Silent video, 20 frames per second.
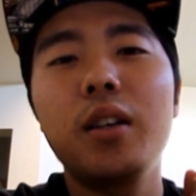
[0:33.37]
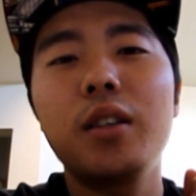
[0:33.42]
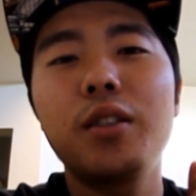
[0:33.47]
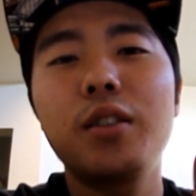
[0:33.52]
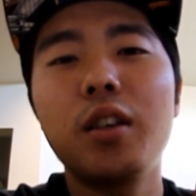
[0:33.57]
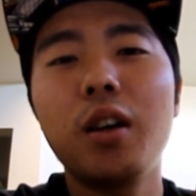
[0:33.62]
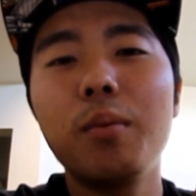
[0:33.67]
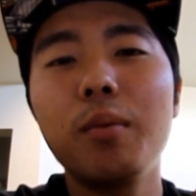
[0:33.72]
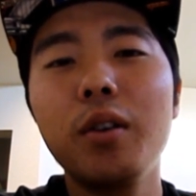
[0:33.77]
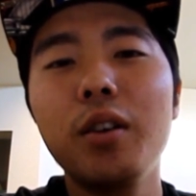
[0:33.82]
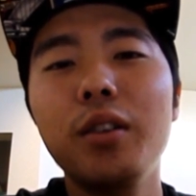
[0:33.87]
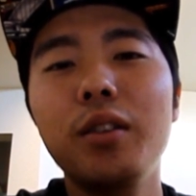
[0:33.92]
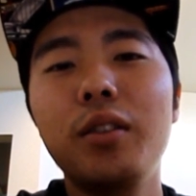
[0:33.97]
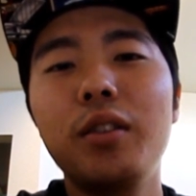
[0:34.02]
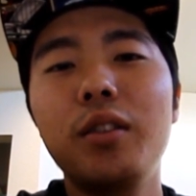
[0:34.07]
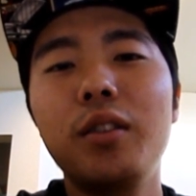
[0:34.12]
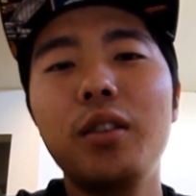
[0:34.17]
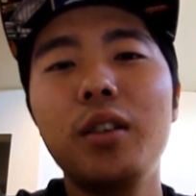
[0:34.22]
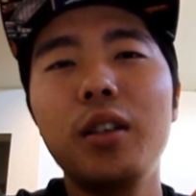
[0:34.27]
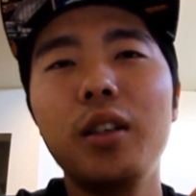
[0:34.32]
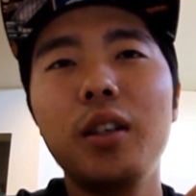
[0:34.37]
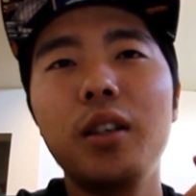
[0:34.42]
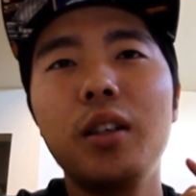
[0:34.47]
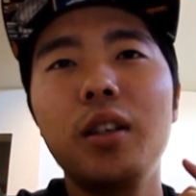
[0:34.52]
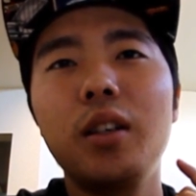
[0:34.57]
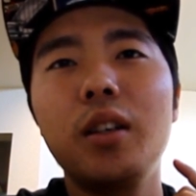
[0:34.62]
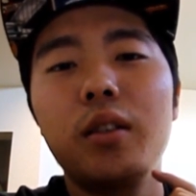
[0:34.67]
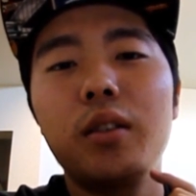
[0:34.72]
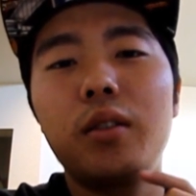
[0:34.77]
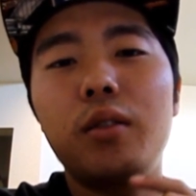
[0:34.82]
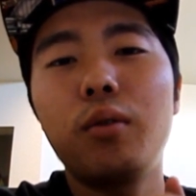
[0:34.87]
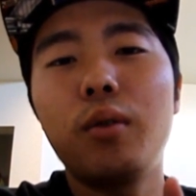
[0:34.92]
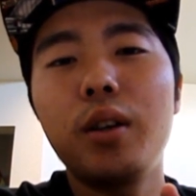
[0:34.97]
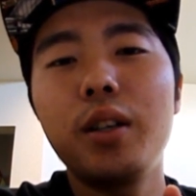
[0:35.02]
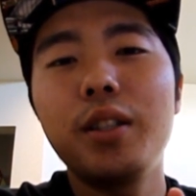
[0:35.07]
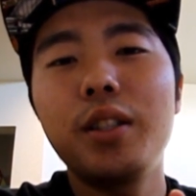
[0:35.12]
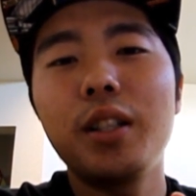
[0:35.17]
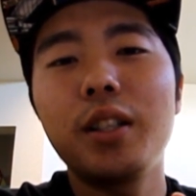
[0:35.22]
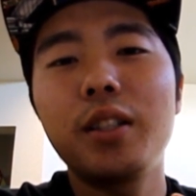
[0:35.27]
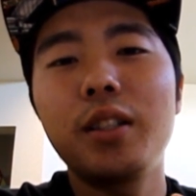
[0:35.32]
summer to
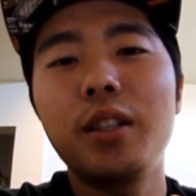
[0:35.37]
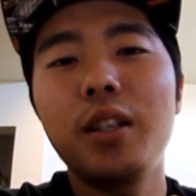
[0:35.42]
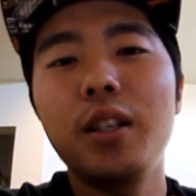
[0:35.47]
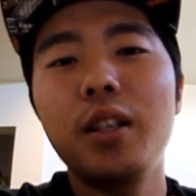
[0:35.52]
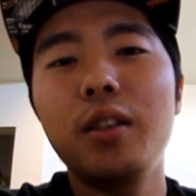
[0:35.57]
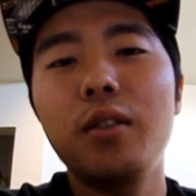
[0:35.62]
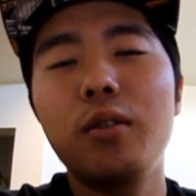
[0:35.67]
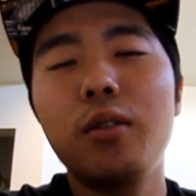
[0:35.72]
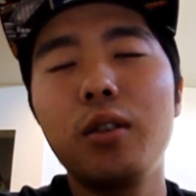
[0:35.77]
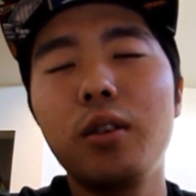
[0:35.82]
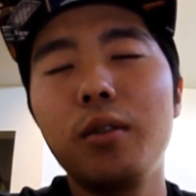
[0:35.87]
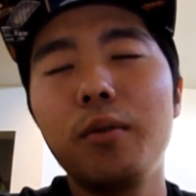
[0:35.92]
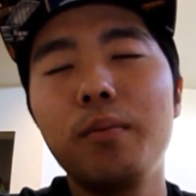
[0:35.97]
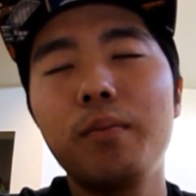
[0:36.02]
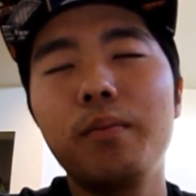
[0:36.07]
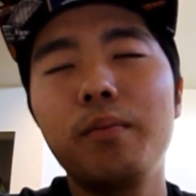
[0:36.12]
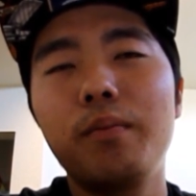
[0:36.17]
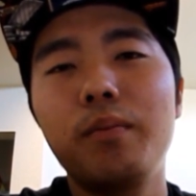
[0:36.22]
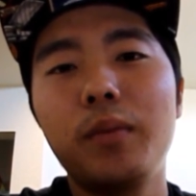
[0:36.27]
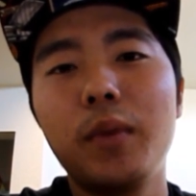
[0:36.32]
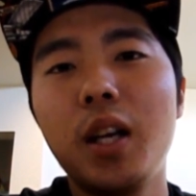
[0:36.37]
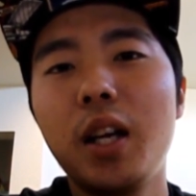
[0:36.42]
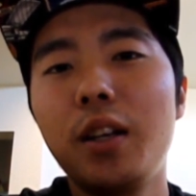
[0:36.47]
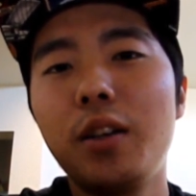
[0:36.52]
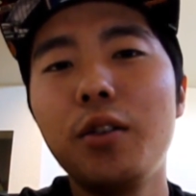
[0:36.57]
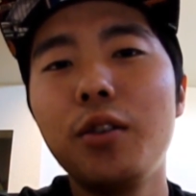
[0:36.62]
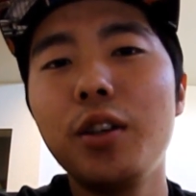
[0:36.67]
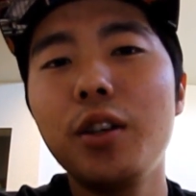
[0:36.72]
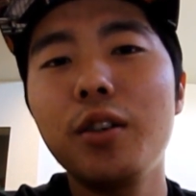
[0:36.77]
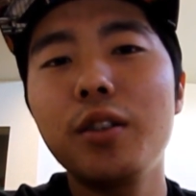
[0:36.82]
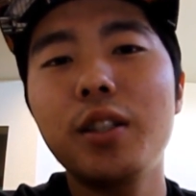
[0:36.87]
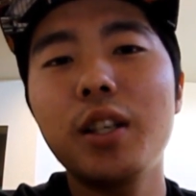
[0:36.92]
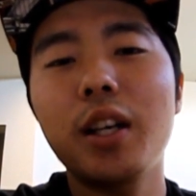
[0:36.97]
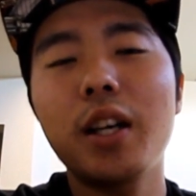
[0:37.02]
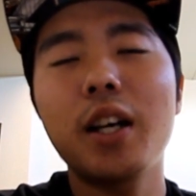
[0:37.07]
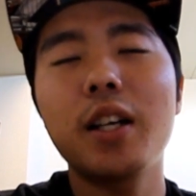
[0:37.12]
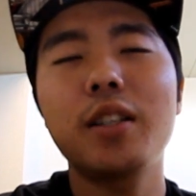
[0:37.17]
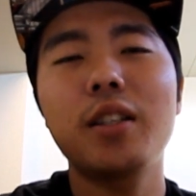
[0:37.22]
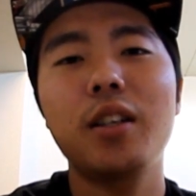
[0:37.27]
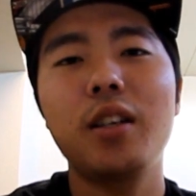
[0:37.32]
2016 or yeah, New Year's, I
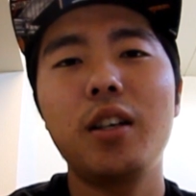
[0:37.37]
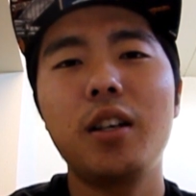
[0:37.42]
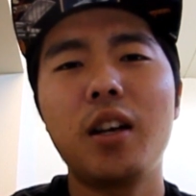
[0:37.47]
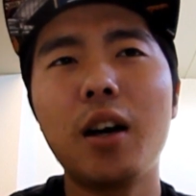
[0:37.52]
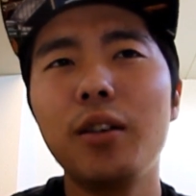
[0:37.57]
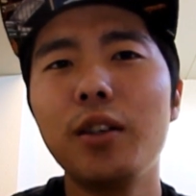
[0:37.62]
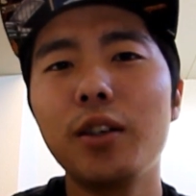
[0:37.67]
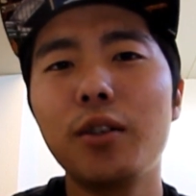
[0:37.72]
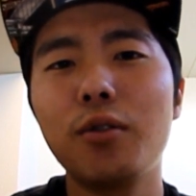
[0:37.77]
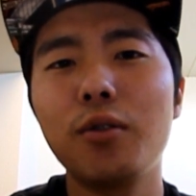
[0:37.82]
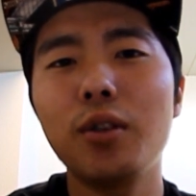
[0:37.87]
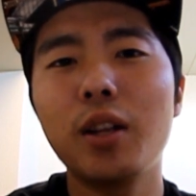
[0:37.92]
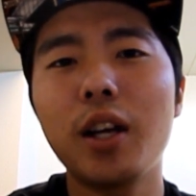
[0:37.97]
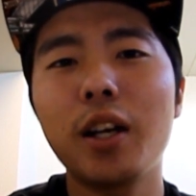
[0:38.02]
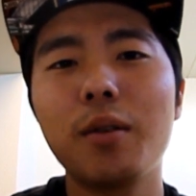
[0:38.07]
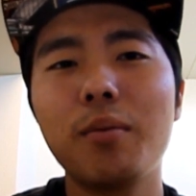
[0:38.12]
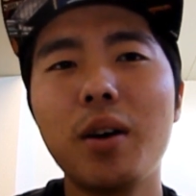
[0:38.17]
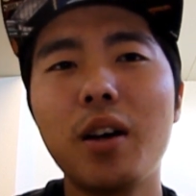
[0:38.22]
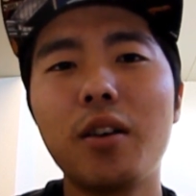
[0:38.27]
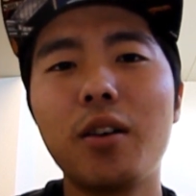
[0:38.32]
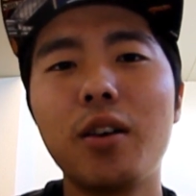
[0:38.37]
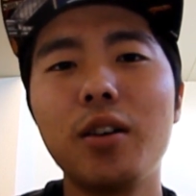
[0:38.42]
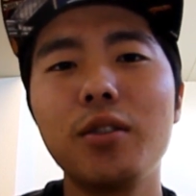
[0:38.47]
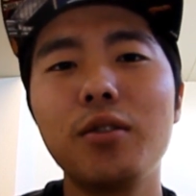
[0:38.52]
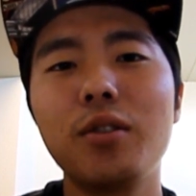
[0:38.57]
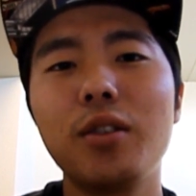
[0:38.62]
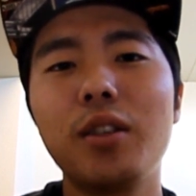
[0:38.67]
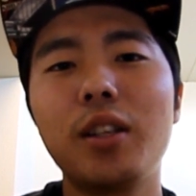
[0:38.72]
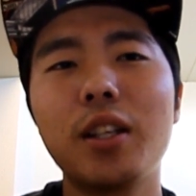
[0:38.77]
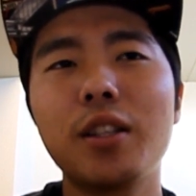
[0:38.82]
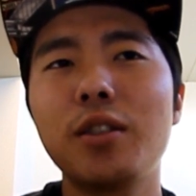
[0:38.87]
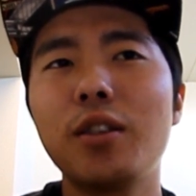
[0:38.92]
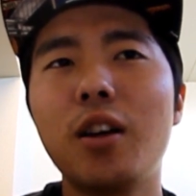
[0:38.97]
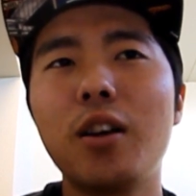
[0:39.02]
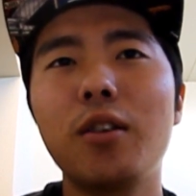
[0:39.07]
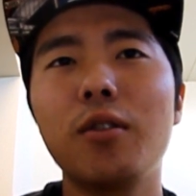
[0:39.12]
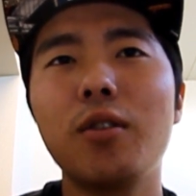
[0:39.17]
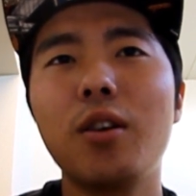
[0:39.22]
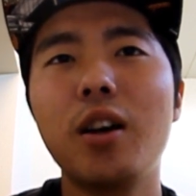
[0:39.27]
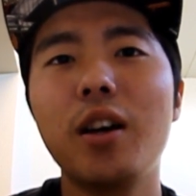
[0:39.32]
guess, I only grew like about 100. That's
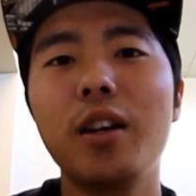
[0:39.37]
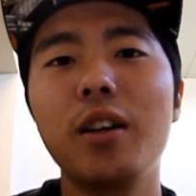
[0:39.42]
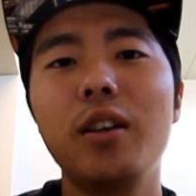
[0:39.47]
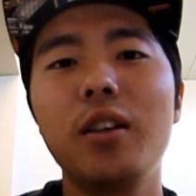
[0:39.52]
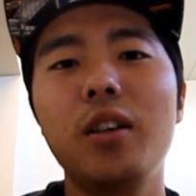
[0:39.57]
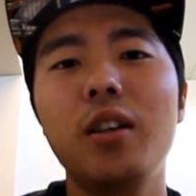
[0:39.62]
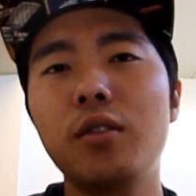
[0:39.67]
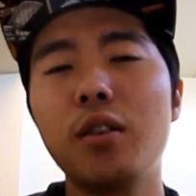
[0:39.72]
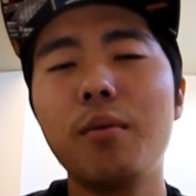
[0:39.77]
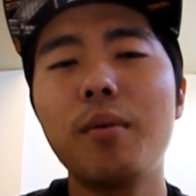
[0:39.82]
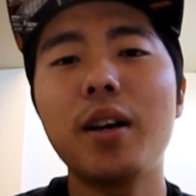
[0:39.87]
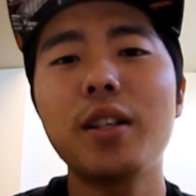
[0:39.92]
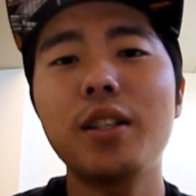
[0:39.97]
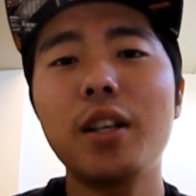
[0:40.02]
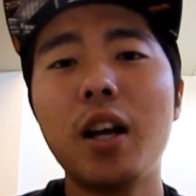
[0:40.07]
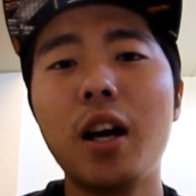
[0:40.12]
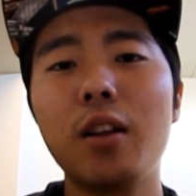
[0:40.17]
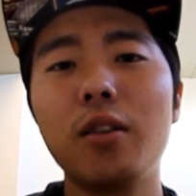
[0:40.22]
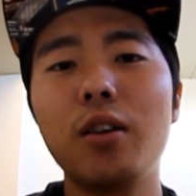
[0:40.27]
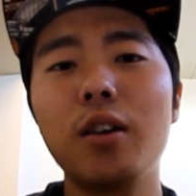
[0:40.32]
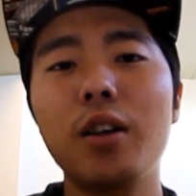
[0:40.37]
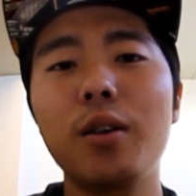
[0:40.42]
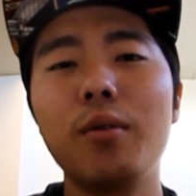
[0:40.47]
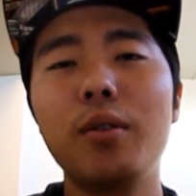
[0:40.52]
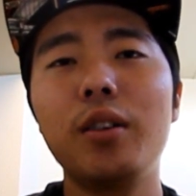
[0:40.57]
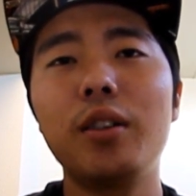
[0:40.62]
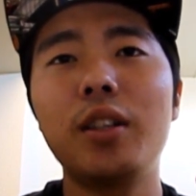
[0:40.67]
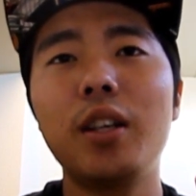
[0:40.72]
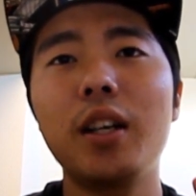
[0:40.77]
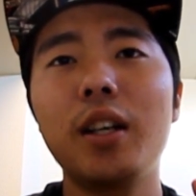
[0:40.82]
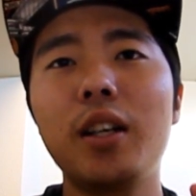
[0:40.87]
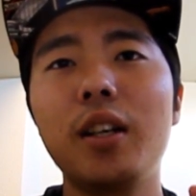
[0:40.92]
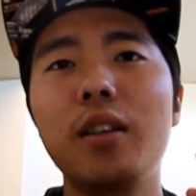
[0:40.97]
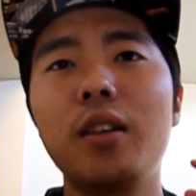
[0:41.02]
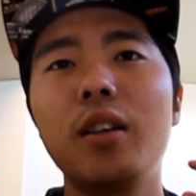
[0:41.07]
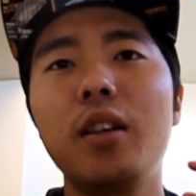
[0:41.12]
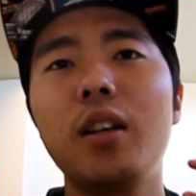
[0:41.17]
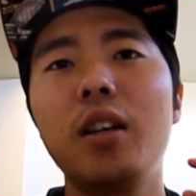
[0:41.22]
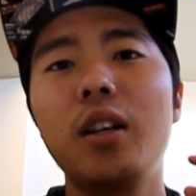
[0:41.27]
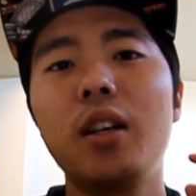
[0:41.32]
not a lot. So imagine how long it would have
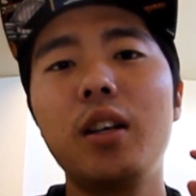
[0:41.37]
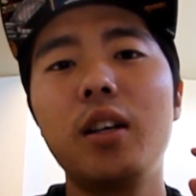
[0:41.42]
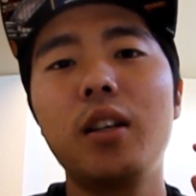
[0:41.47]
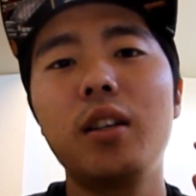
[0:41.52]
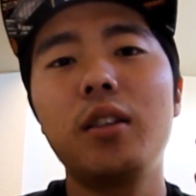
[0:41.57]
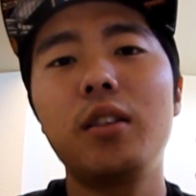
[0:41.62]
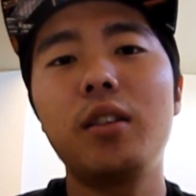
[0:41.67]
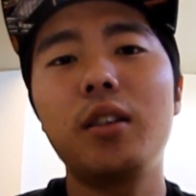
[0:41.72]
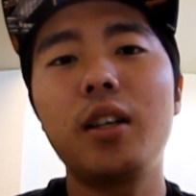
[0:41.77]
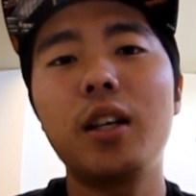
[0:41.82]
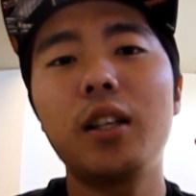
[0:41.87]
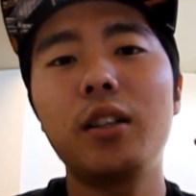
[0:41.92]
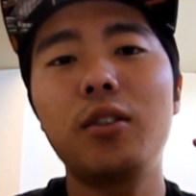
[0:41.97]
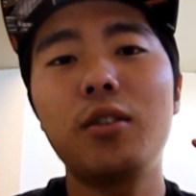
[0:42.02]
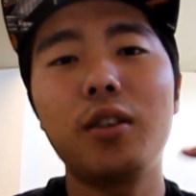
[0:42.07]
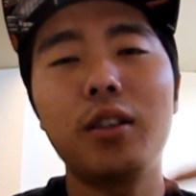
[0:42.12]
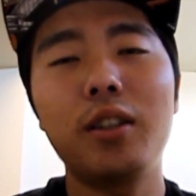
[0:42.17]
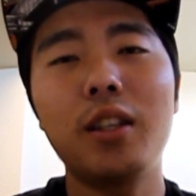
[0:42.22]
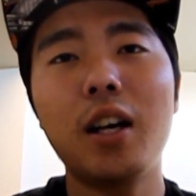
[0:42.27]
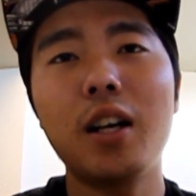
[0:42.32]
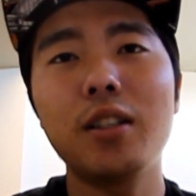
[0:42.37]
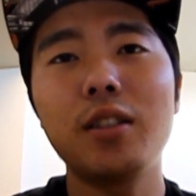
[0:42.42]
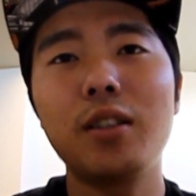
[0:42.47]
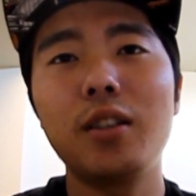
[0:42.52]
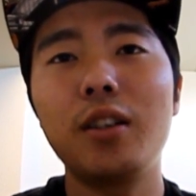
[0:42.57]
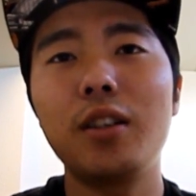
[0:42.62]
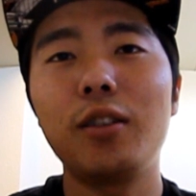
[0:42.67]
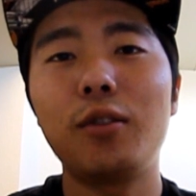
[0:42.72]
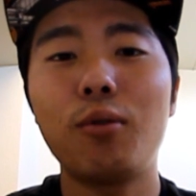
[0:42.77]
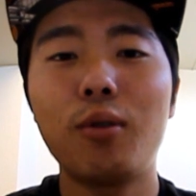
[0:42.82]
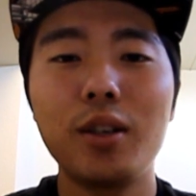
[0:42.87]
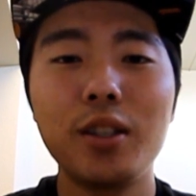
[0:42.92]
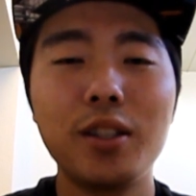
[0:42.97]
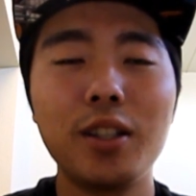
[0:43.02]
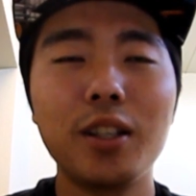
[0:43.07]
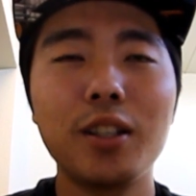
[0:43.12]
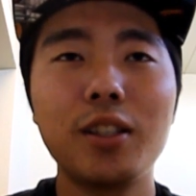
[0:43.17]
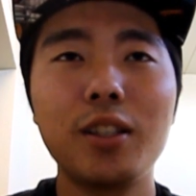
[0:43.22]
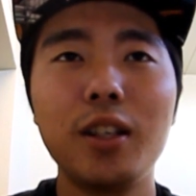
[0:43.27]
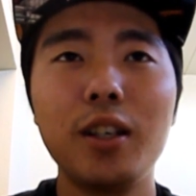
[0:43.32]
taken to get to 1,000 in
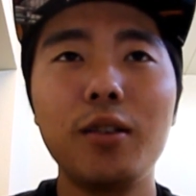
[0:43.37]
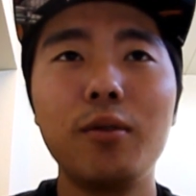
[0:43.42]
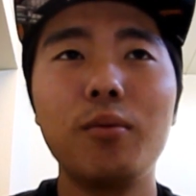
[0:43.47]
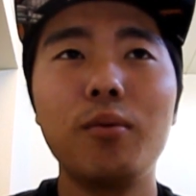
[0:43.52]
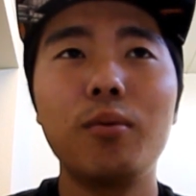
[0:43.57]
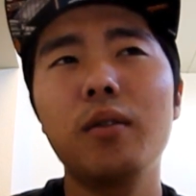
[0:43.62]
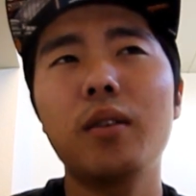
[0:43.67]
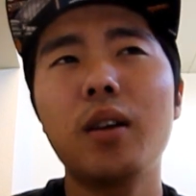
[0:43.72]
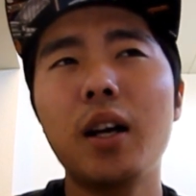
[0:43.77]
2016.